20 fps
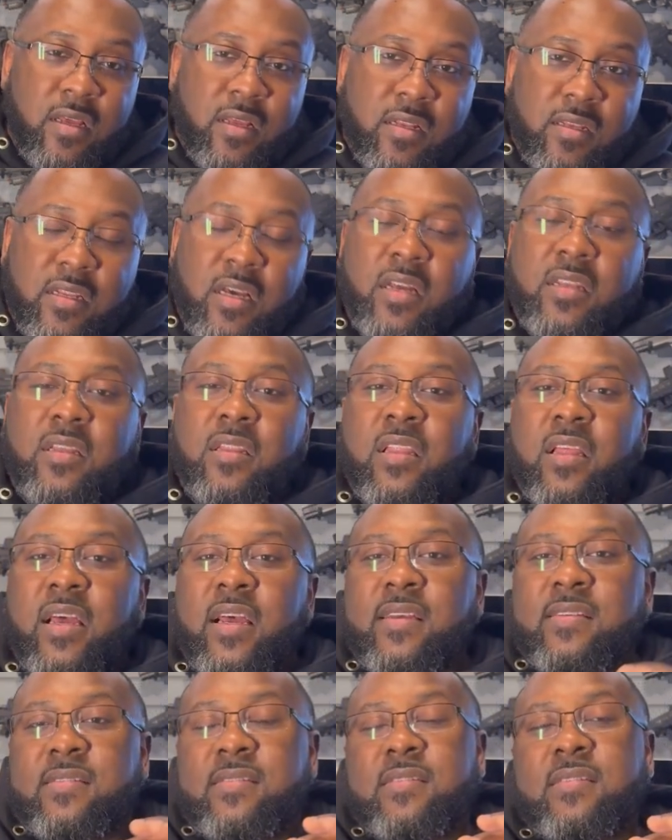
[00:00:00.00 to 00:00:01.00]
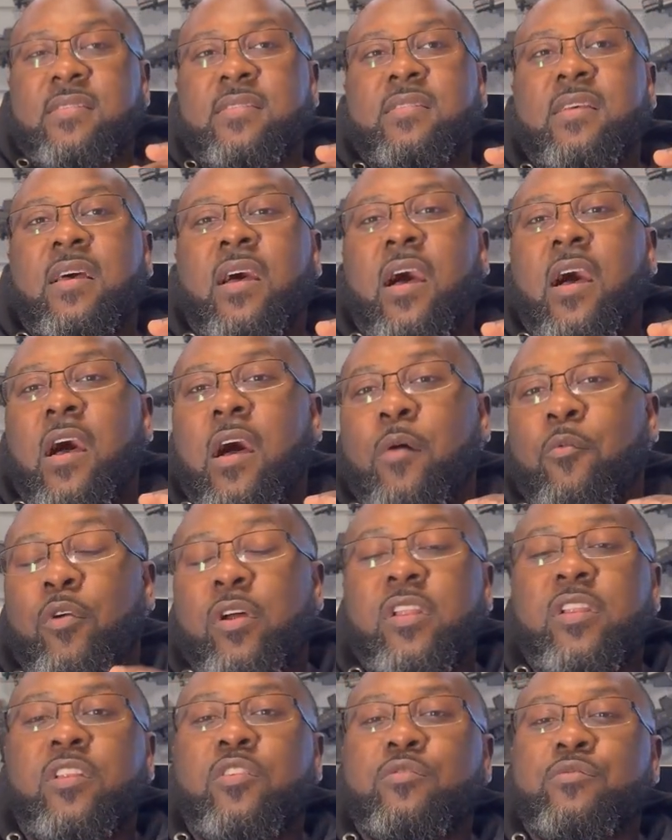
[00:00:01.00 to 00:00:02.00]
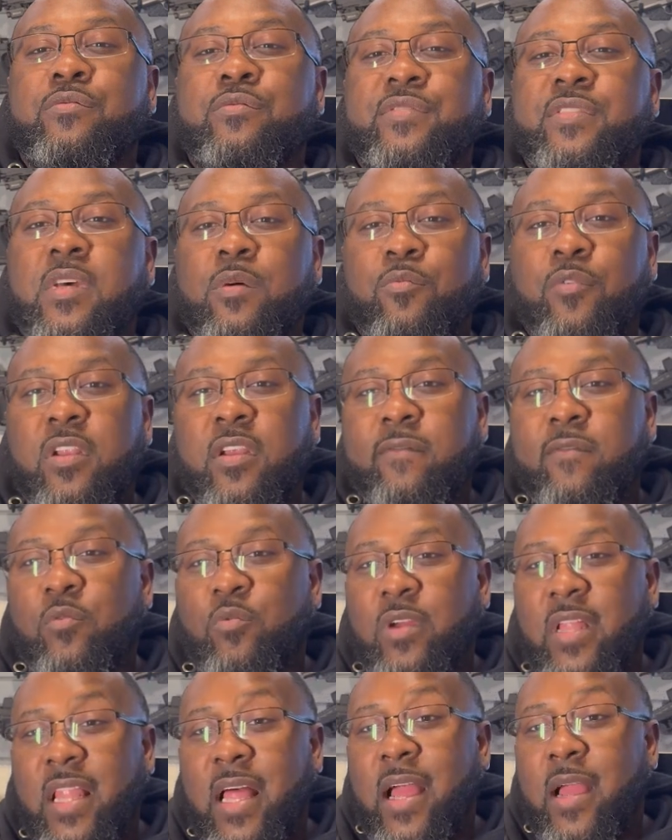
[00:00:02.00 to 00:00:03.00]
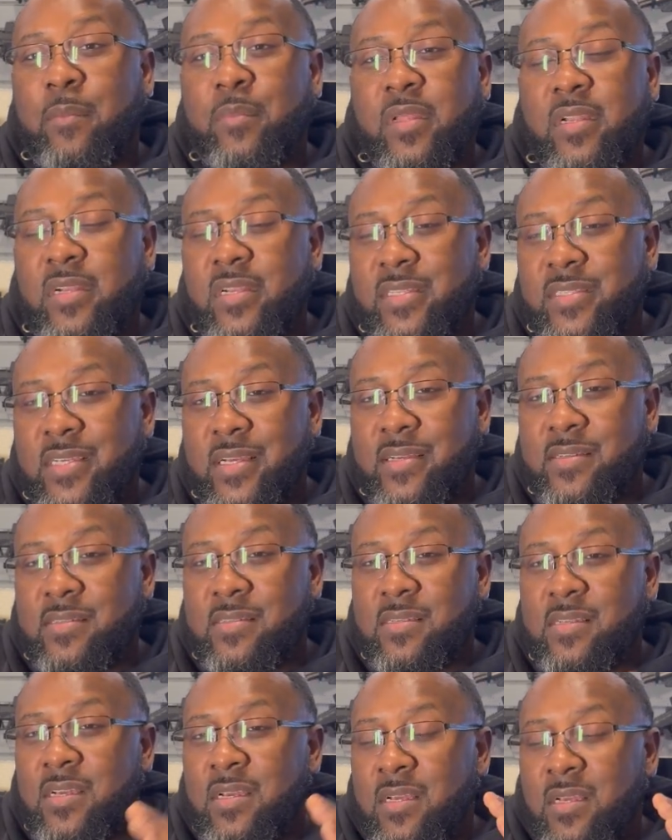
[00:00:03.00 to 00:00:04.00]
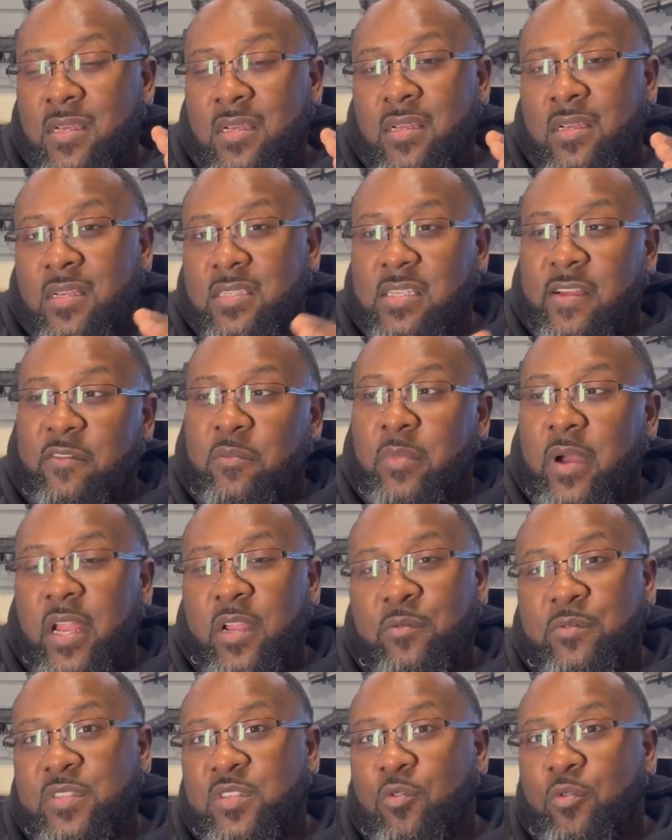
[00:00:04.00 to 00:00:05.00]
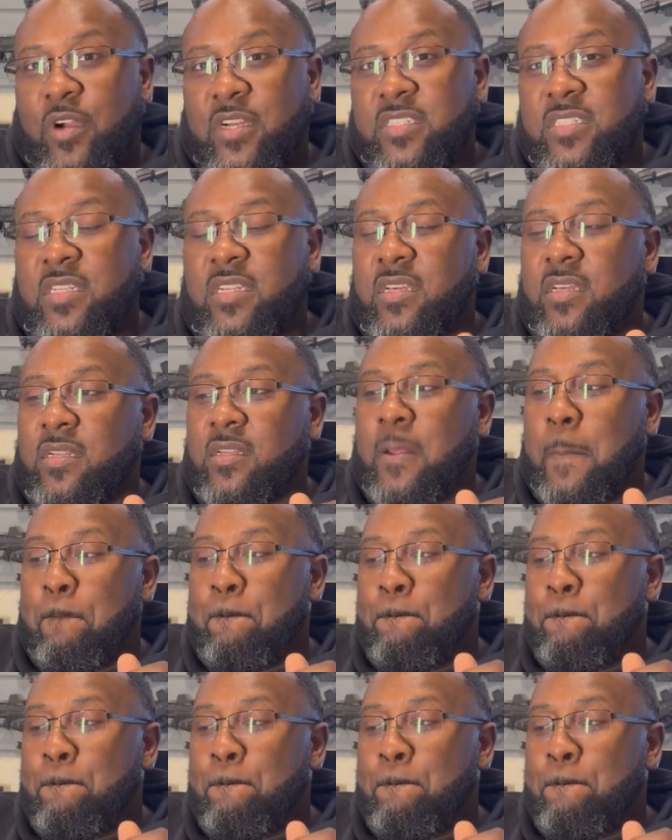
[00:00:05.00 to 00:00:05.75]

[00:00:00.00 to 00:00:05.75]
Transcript: Nonetheless, I wanted to do somewhat of a reliability test because everybody was questioning,